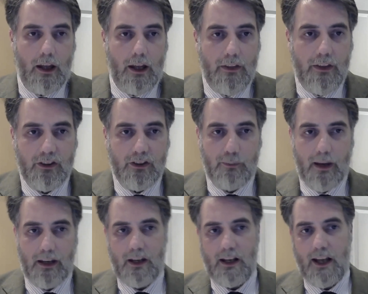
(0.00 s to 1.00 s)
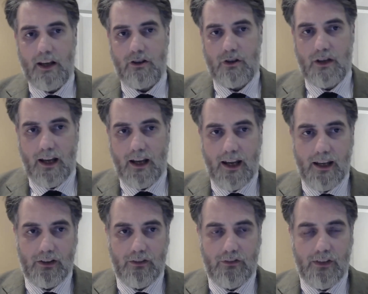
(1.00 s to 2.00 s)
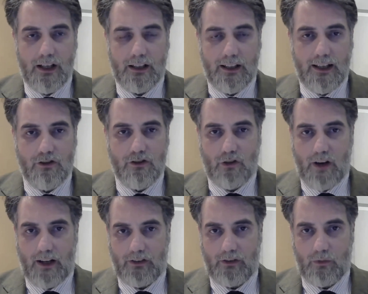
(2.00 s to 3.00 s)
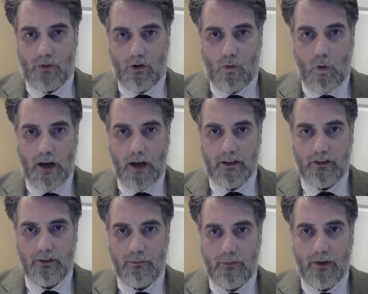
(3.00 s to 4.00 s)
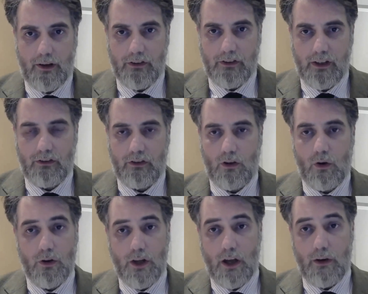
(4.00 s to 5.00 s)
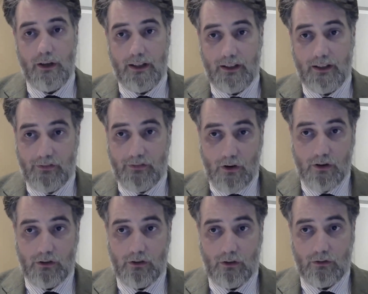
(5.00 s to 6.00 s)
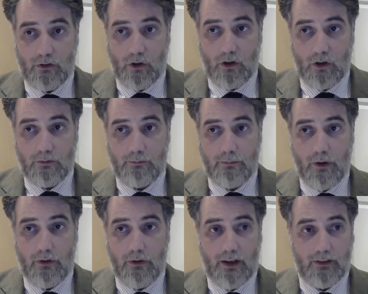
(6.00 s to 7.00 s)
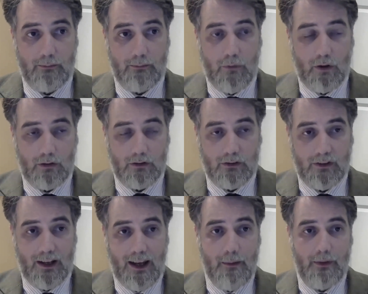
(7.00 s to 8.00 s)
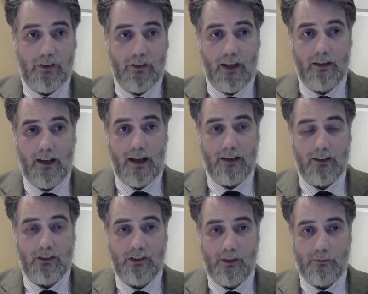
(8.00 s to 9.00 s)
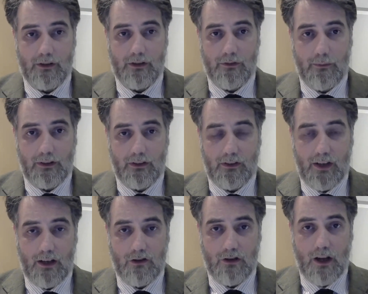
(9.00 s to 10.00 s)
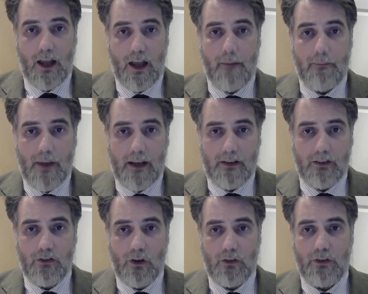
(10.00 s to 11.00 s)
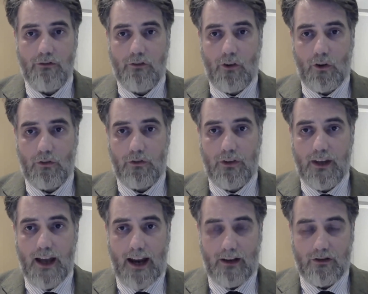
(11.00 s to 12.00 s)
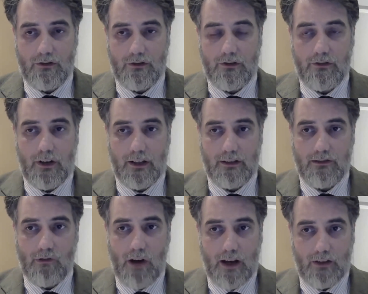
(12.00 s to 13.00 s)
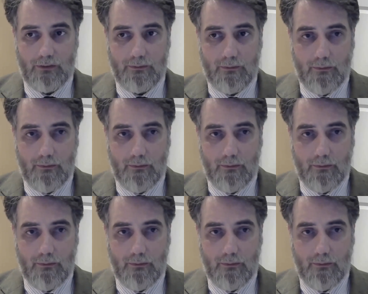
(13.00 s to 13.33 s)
This speculation is of little interest to Aquinas, since although it is focused on God both as a model to imitate and as subject for meditation, it does not involve the action of divine grace,